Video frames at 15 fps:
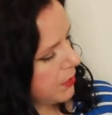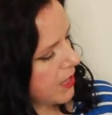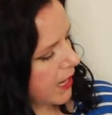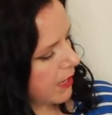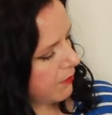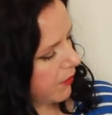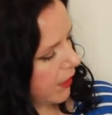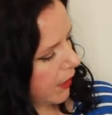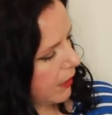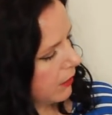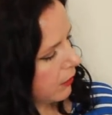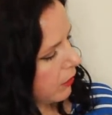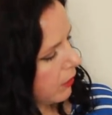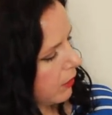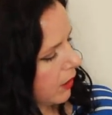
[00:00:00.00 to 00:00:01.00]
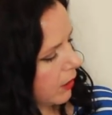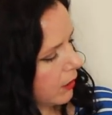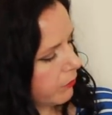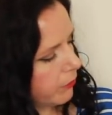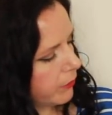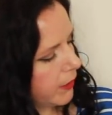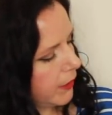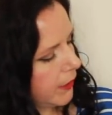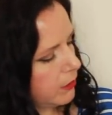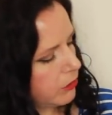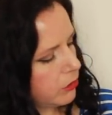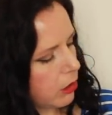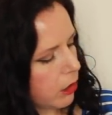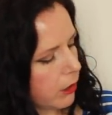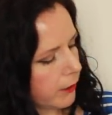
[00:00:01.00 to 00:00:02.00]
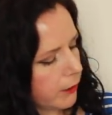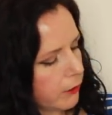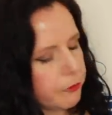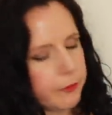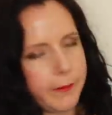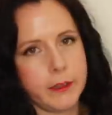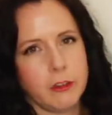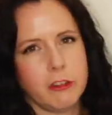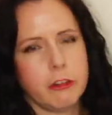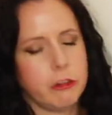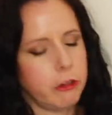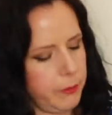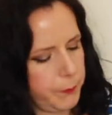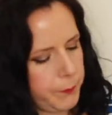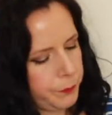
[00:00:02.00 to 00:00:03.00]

navy, like a really dark French